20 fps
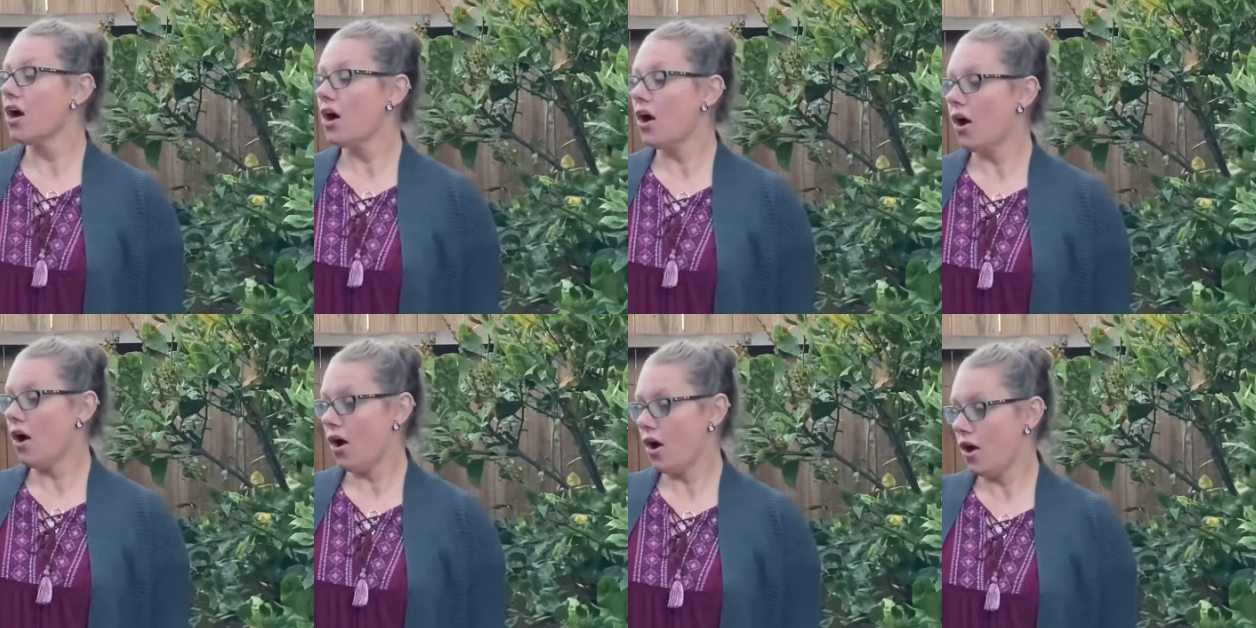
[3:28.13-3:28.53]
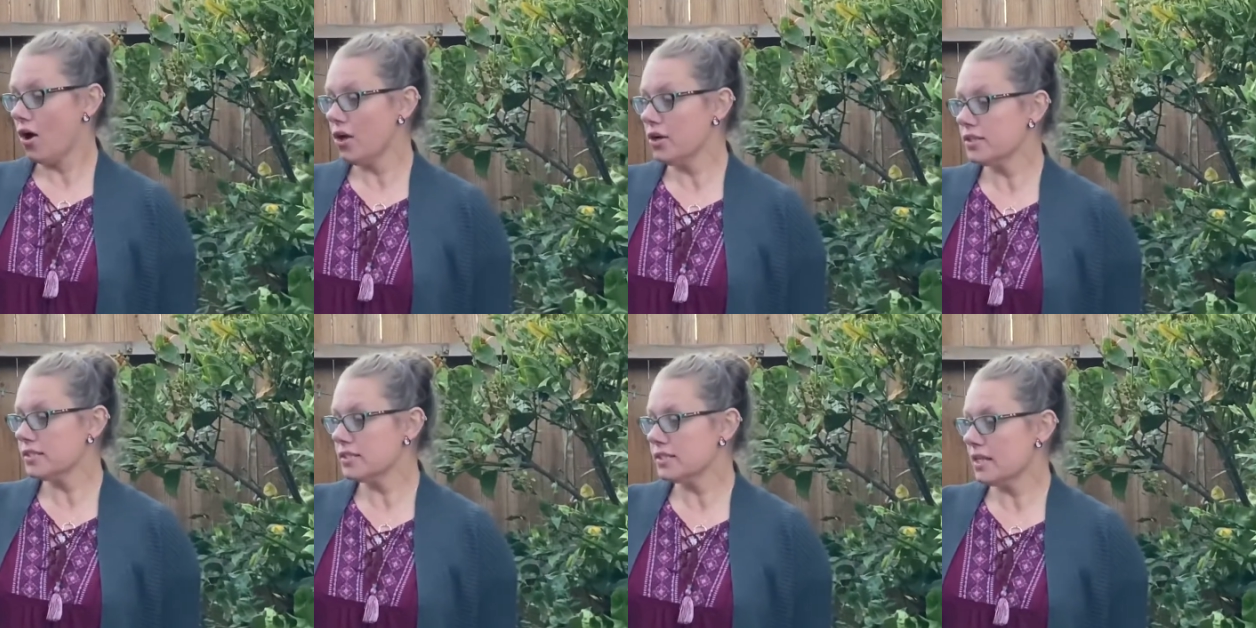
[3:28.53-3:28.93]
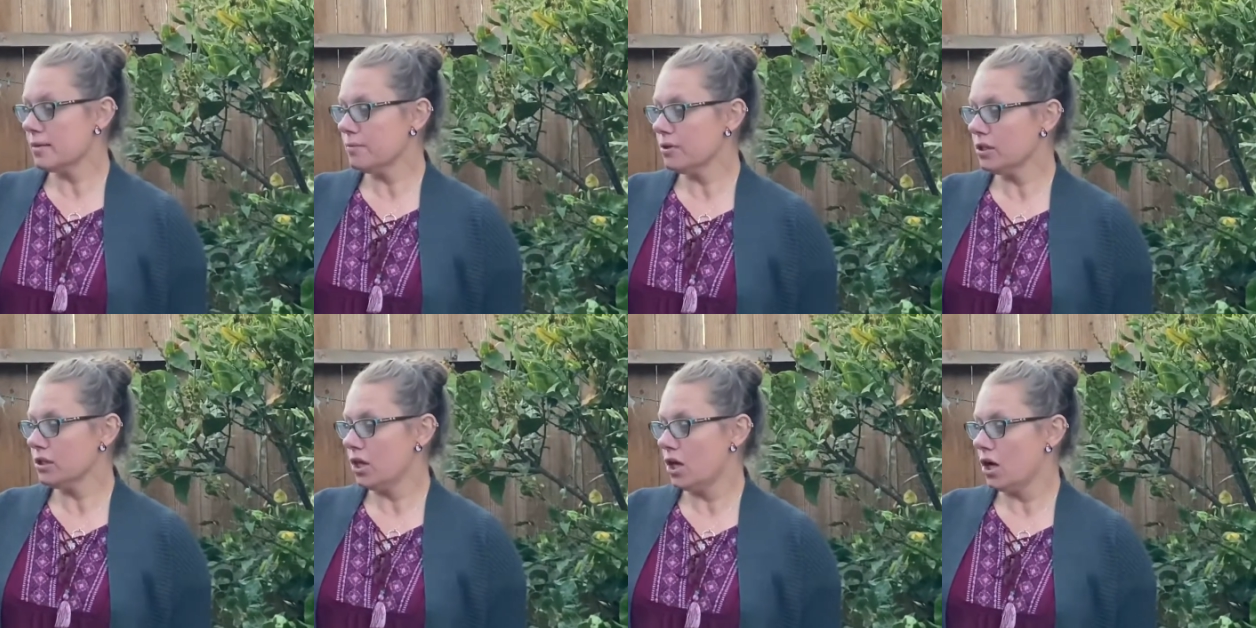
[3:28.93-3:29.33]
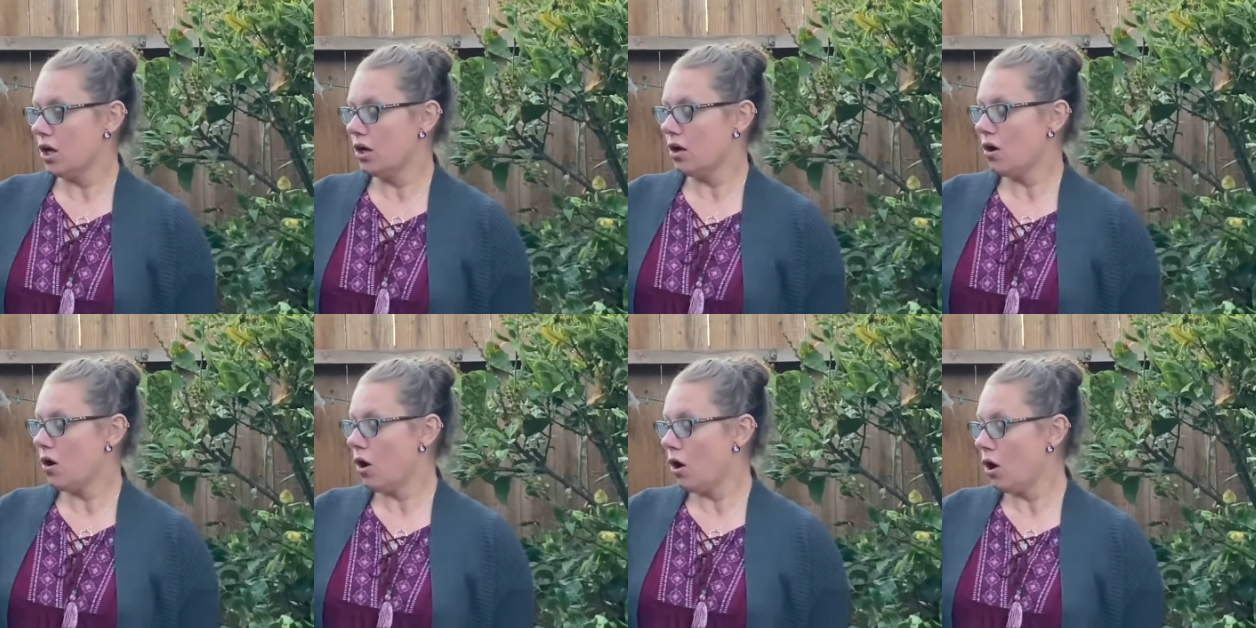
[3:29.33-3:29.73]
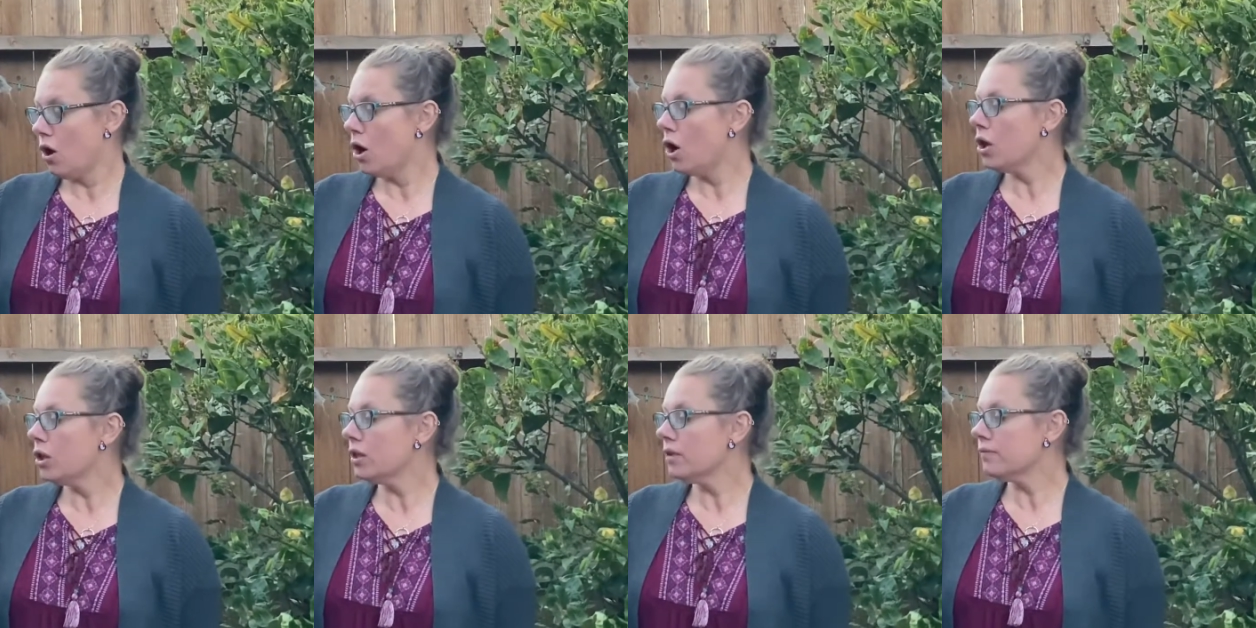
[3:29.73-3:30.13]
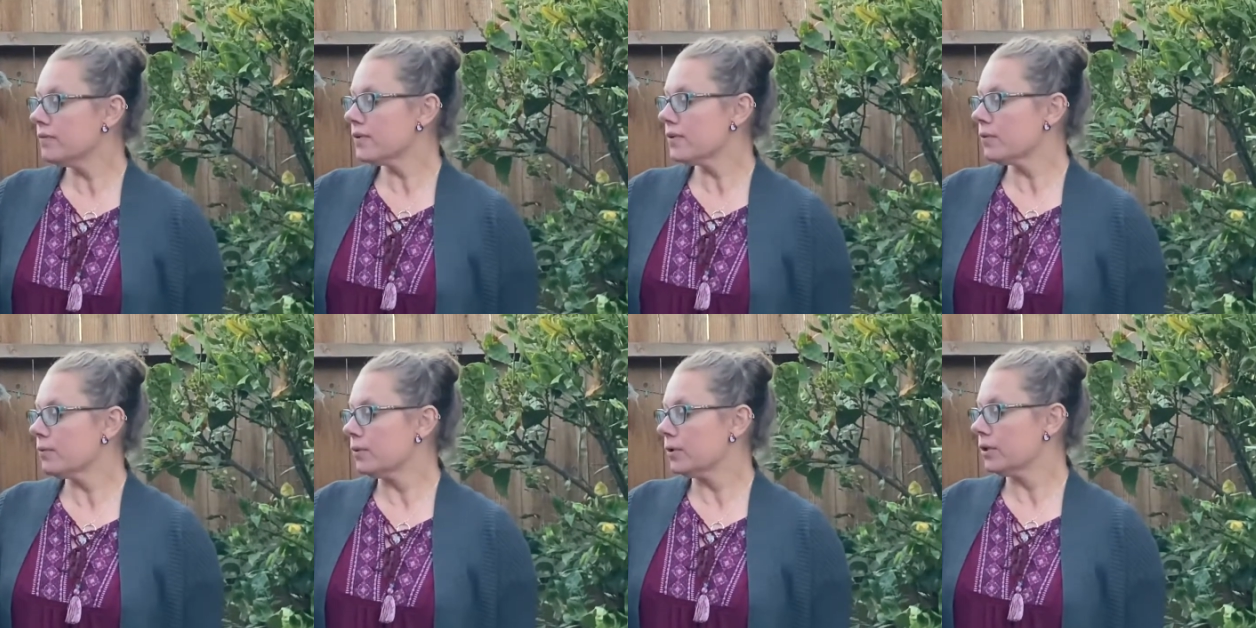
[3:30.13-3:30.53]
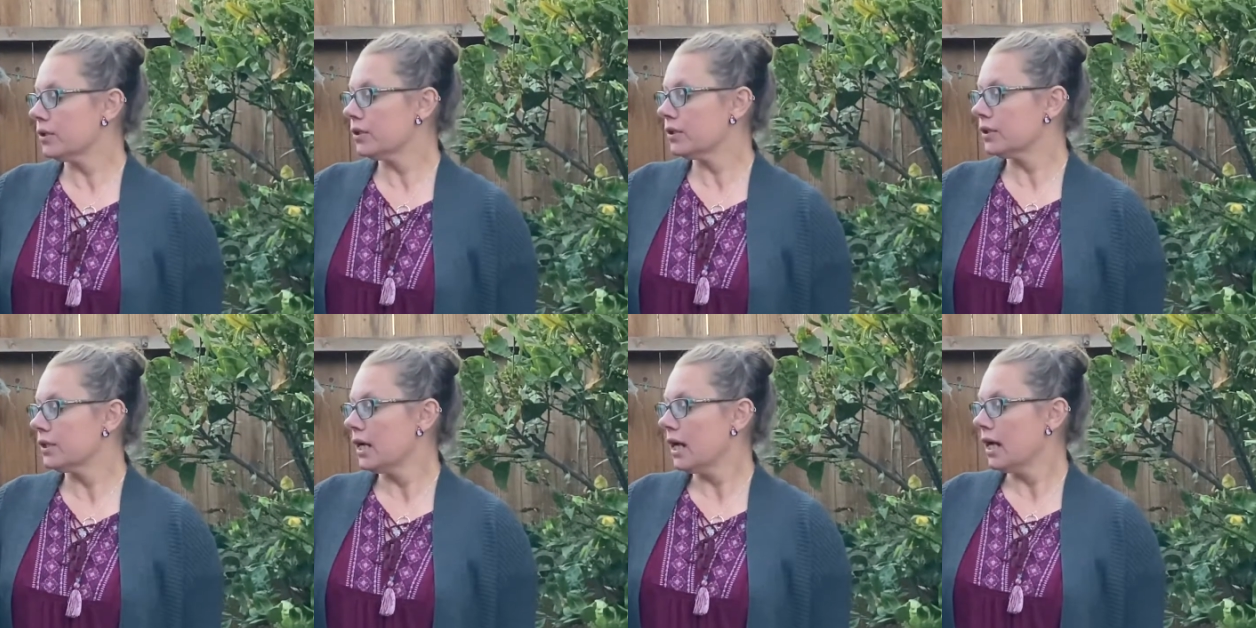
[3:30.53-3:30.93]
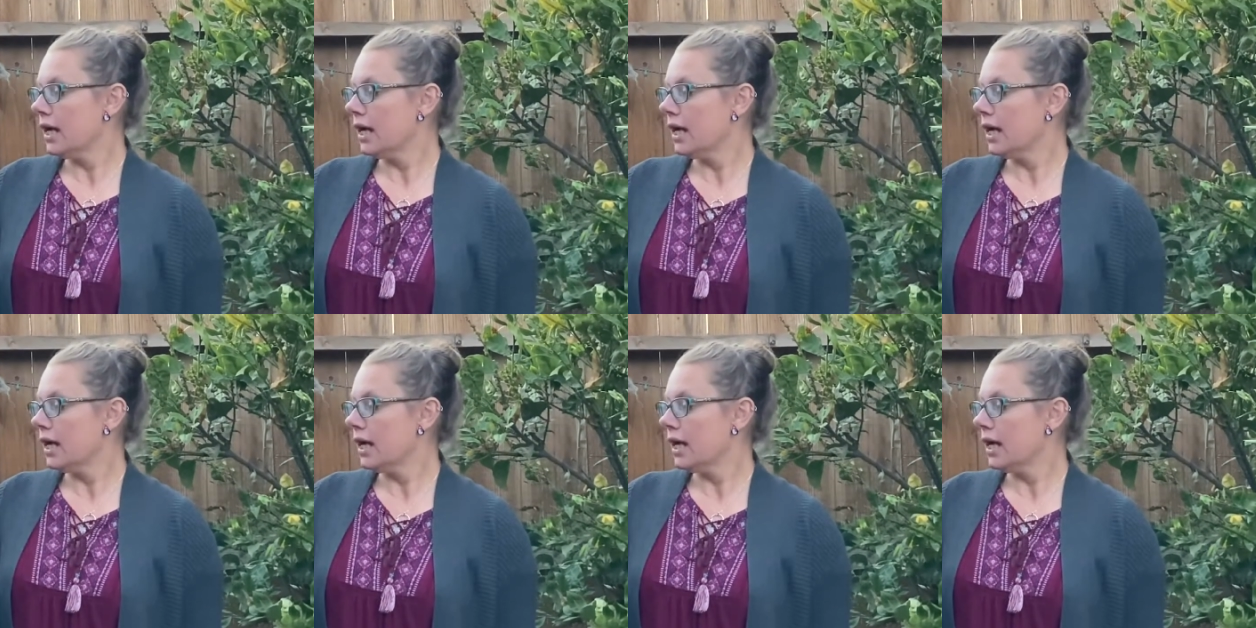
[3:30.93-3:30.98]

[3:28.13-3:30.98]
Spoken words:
All summer long, all over the world,